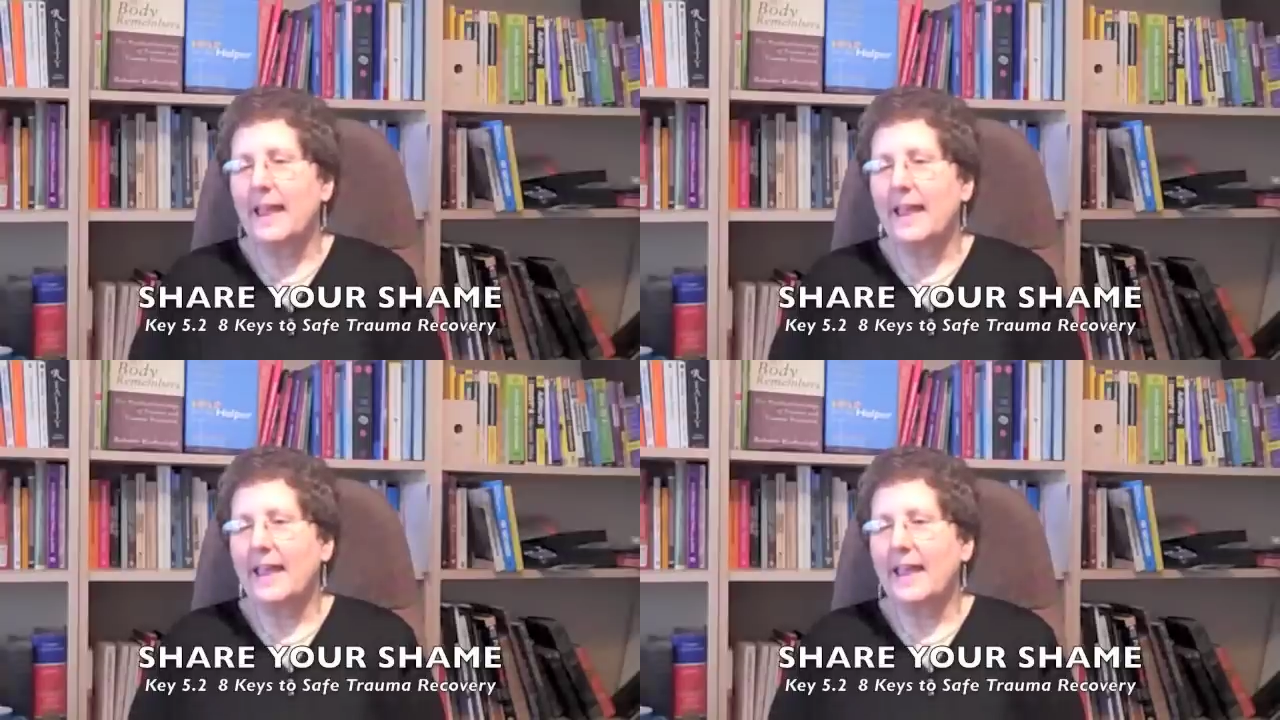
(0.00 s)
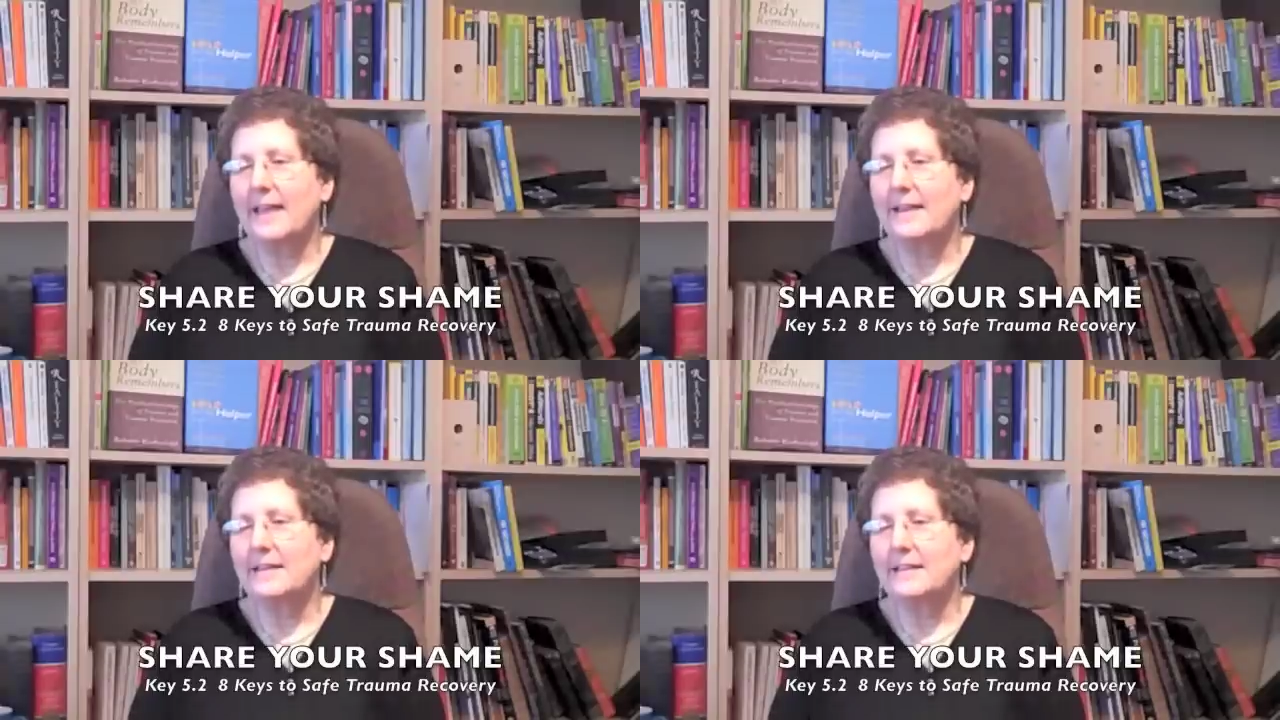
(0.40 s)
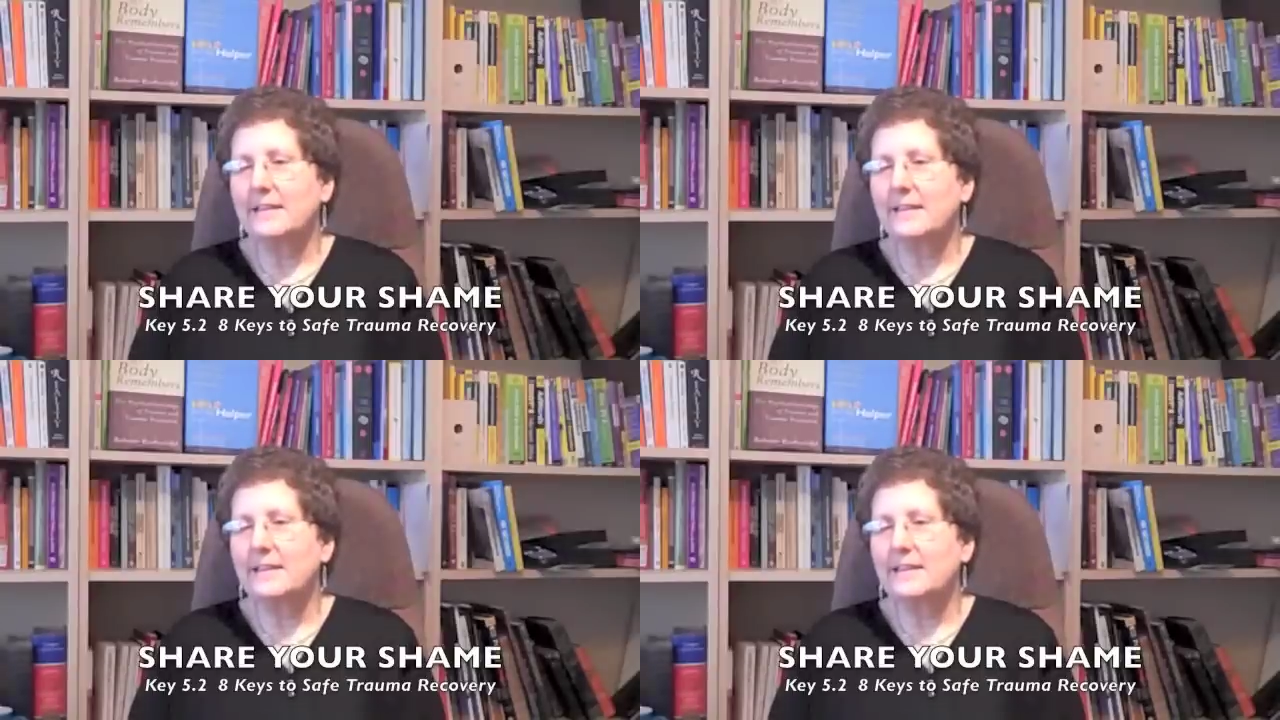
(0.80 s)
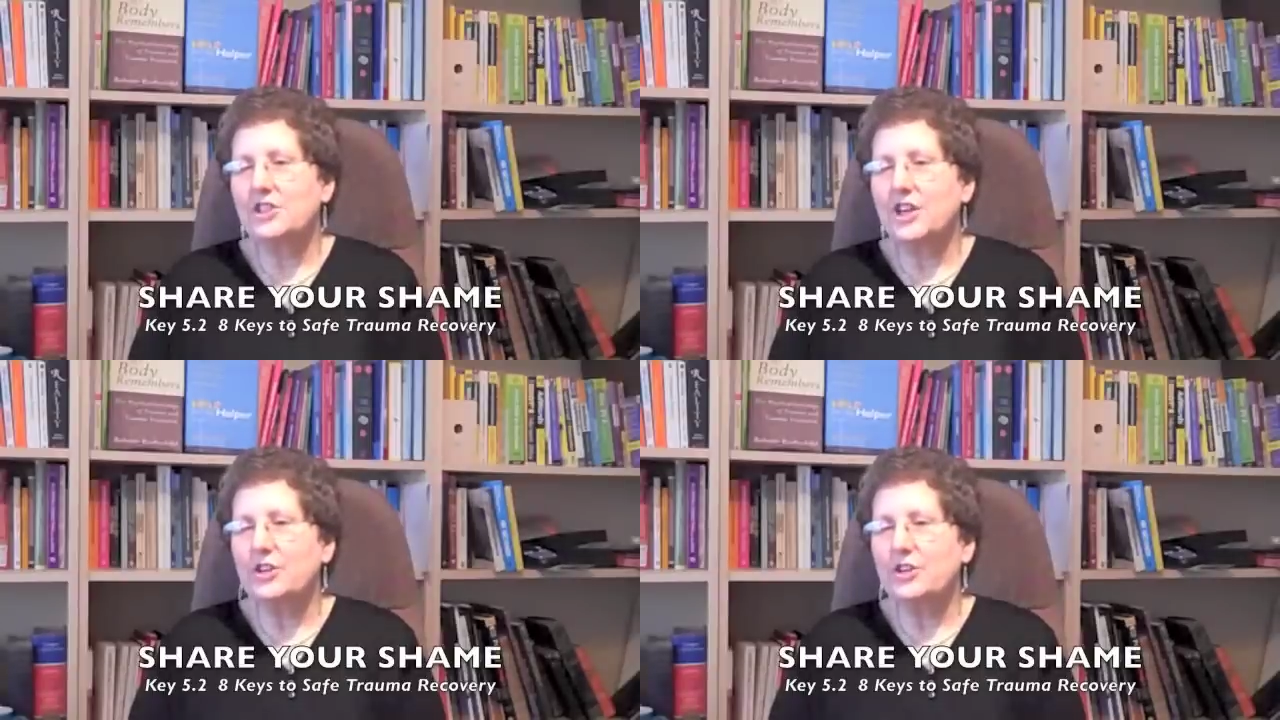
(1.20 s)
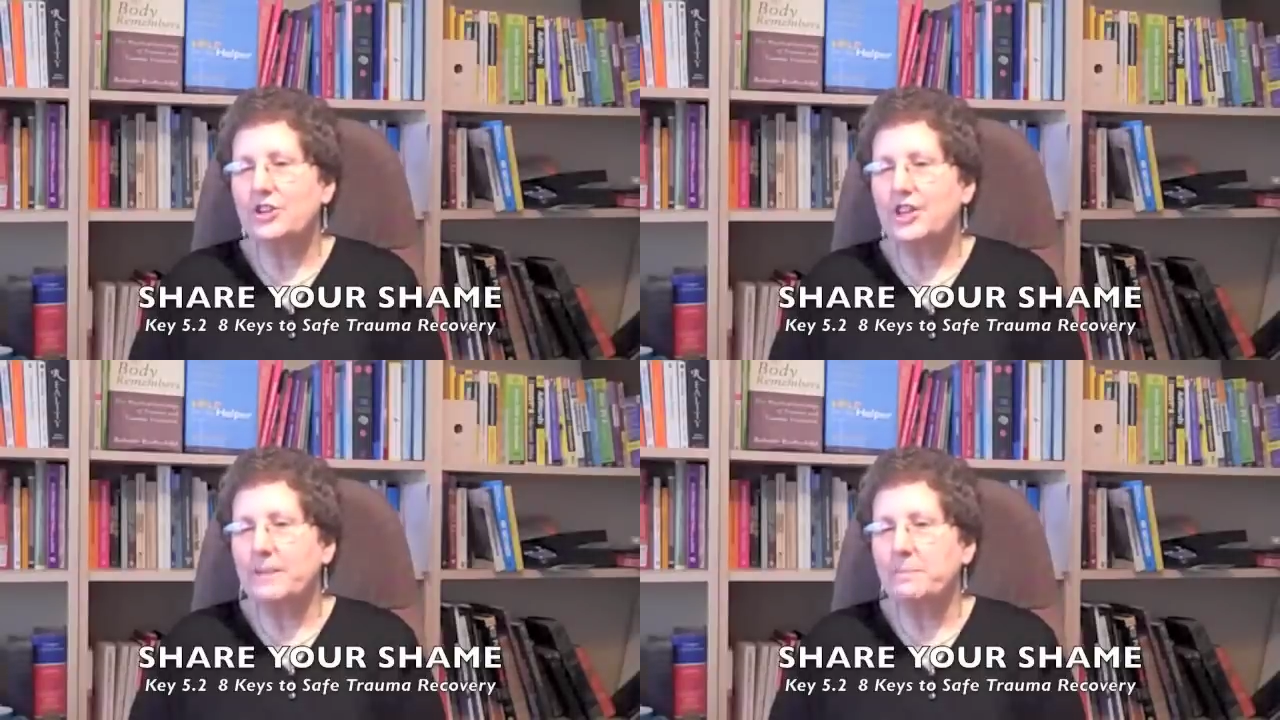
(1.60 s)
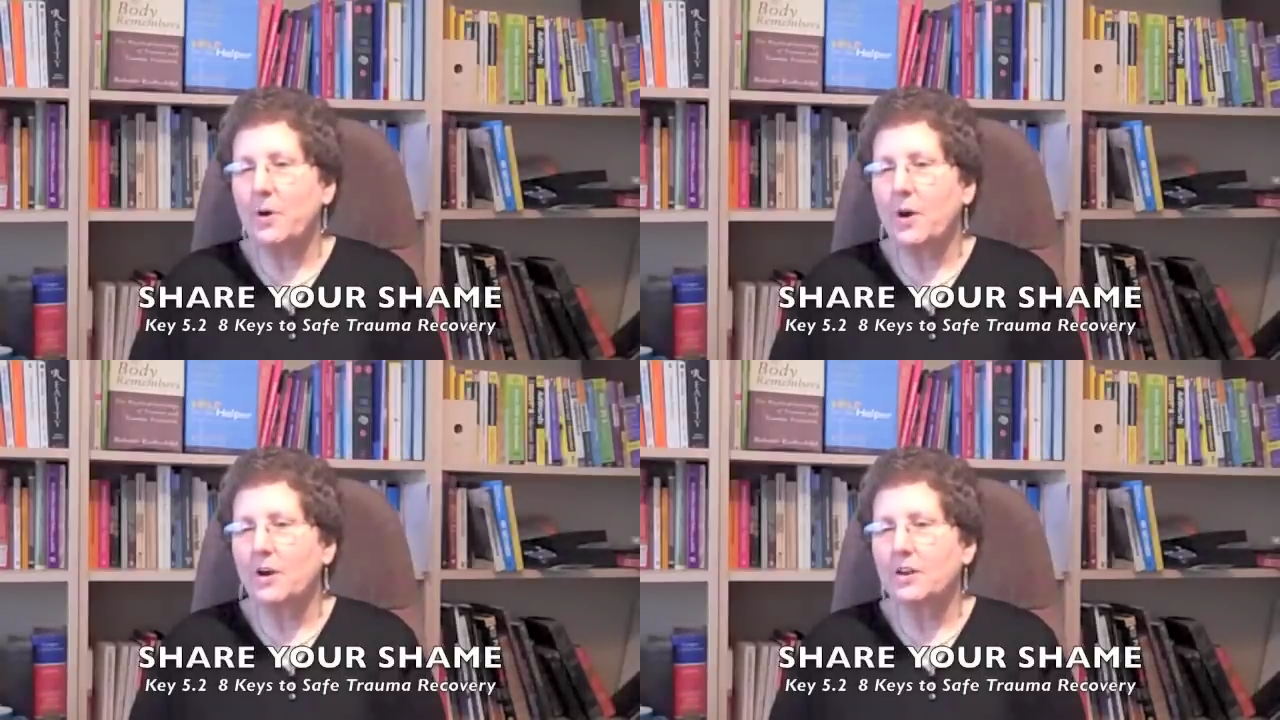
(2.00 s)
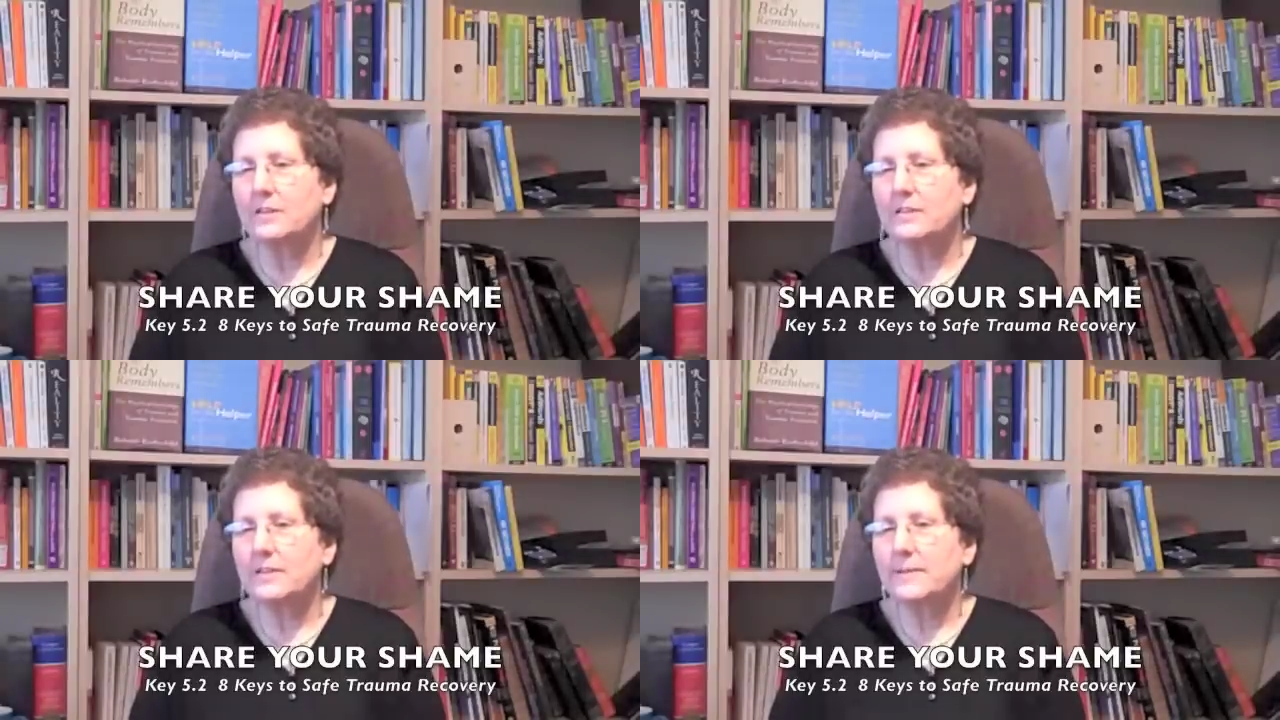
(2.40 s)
And the share your shame part